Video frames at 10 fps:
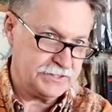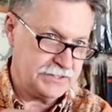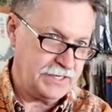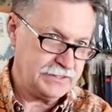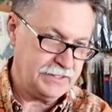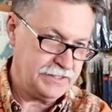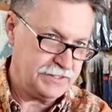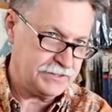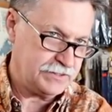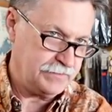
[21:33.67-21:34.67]
just like
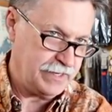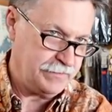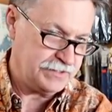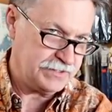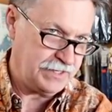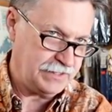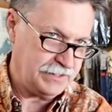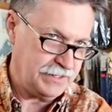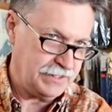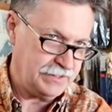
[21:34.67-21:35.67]
this, or maybe
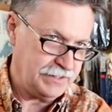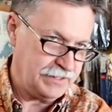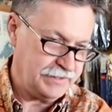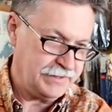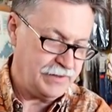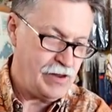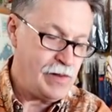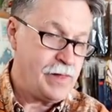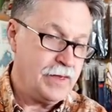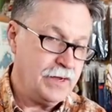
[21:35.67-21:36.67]
slightly like that.
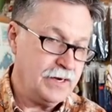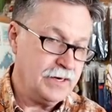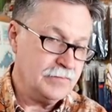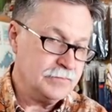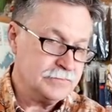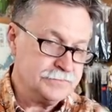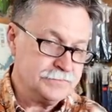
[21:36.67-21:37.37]
Um,